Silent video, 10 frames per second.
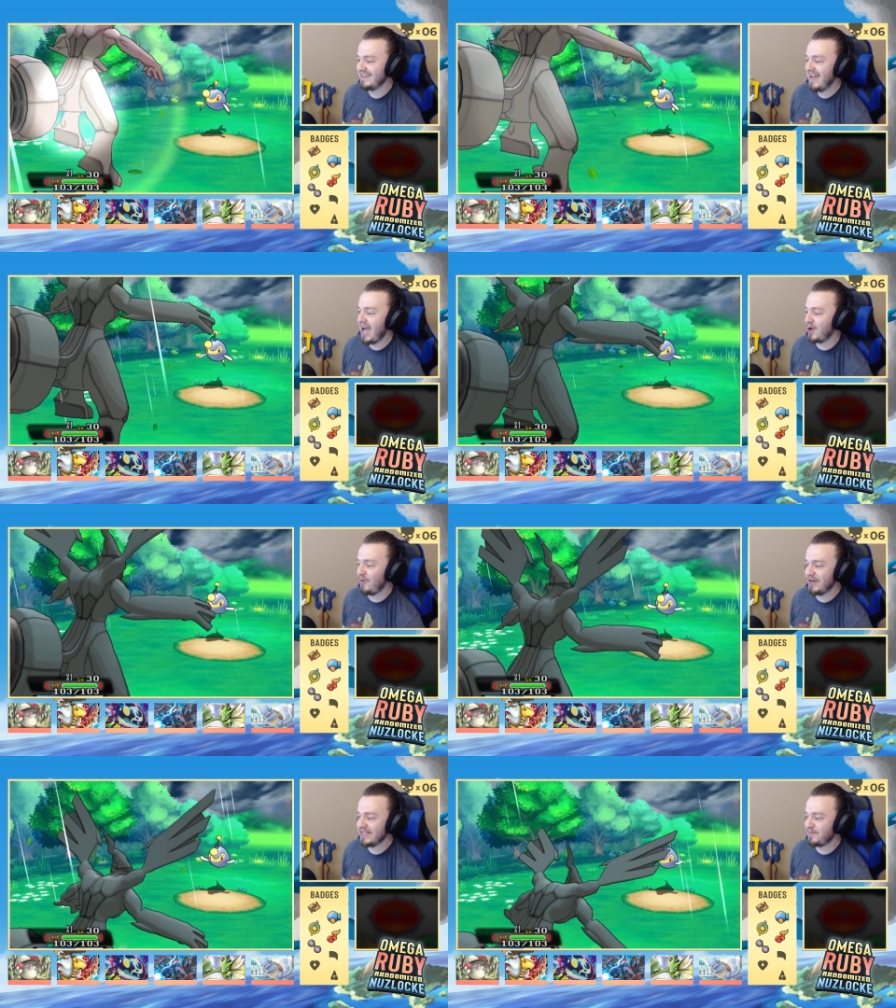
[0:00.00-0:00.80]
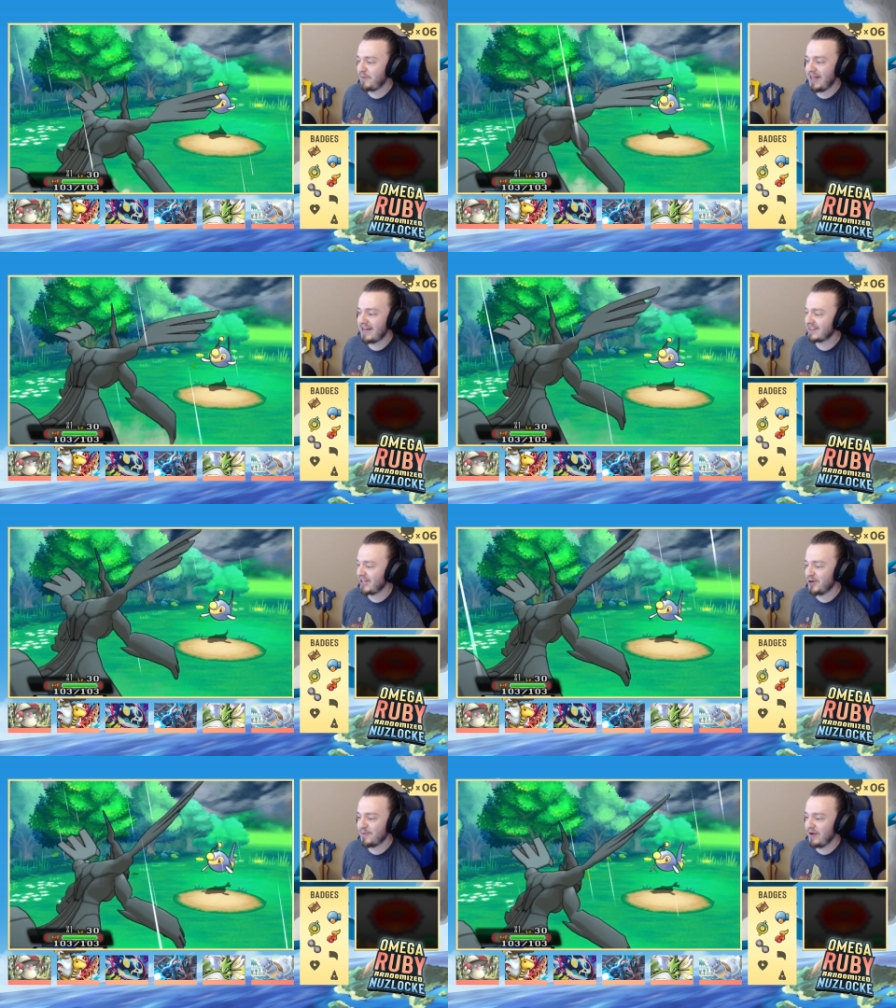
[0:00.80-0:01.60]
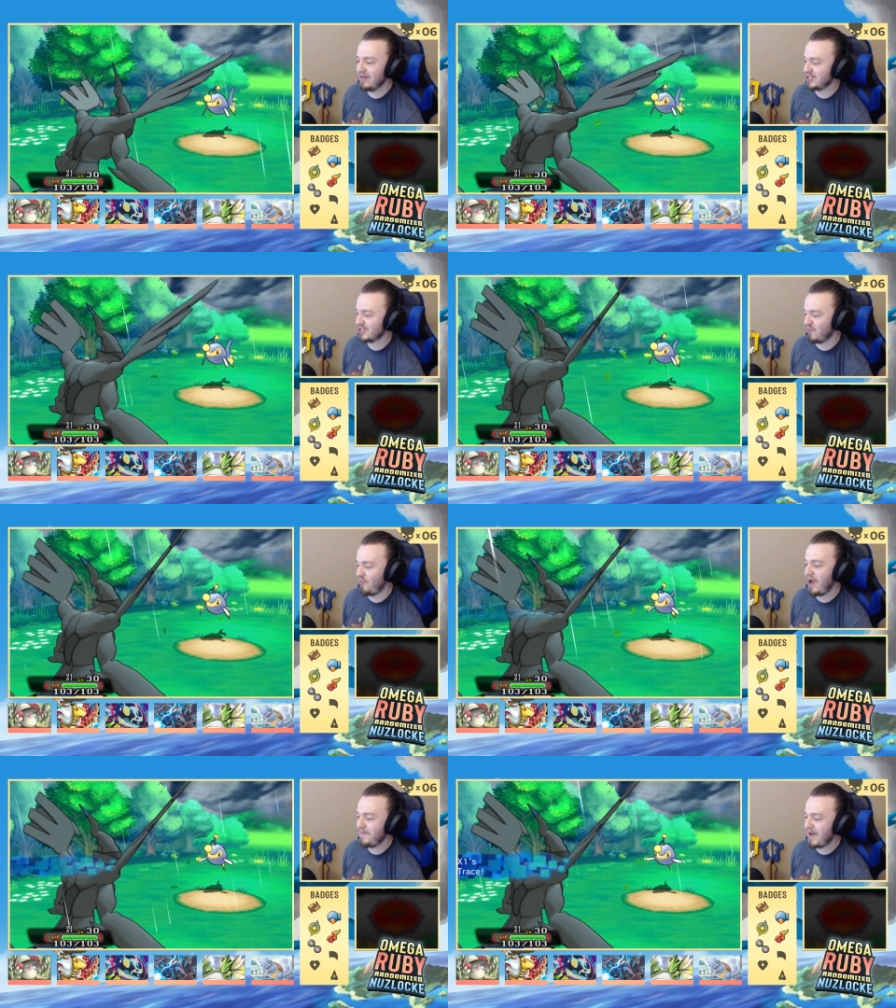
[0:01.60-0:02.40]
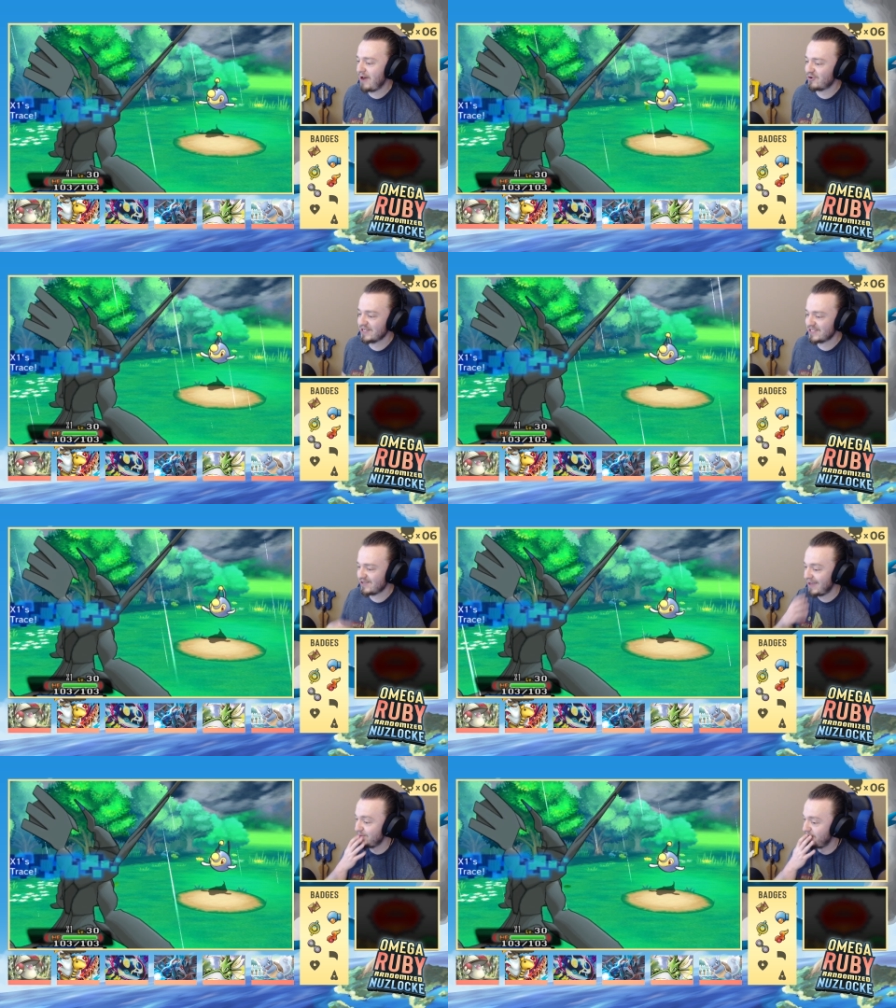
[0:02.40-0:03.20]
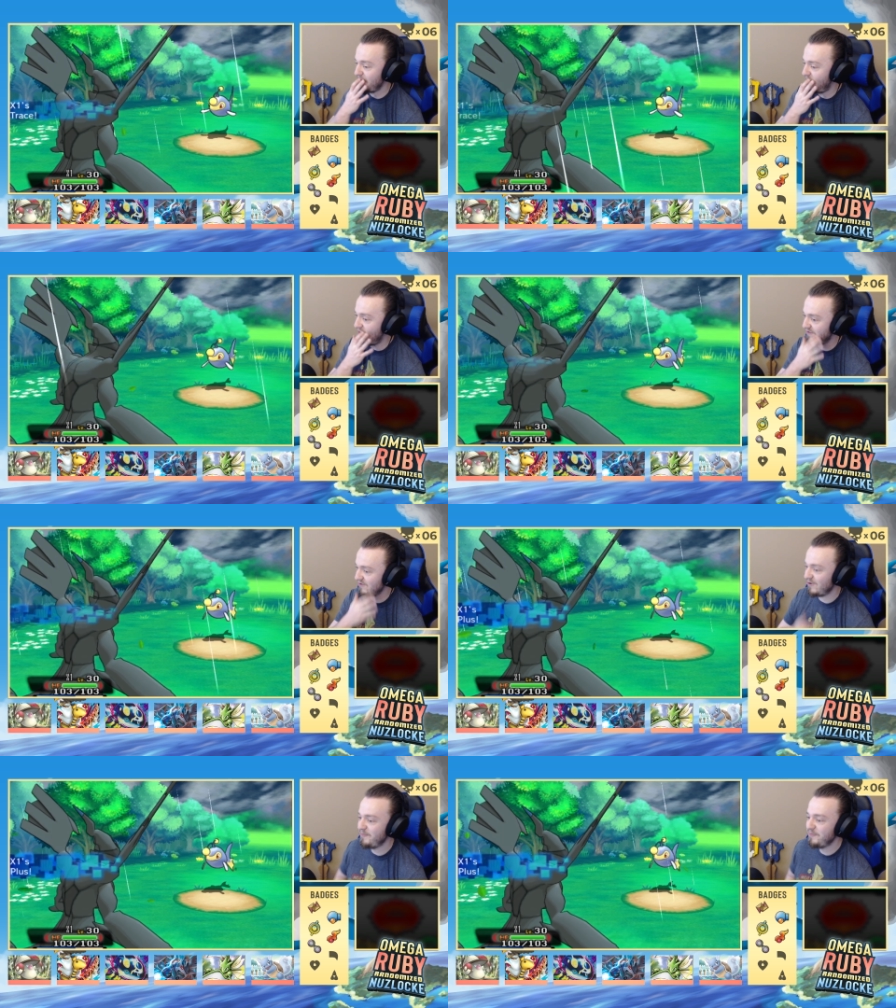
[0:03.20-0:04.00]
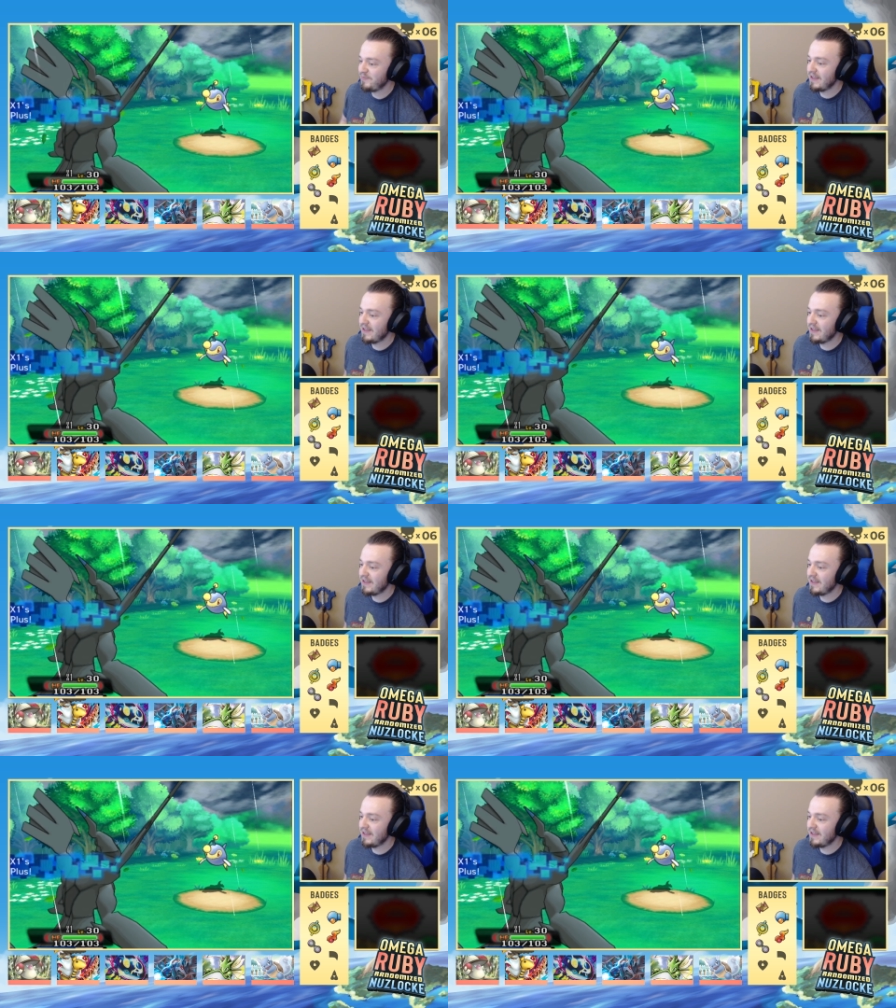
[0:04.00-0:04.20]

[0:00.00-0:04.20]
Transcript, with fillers: I don't want it to pull out a Thunderbolt and just wipe out Crystal. That would be awful.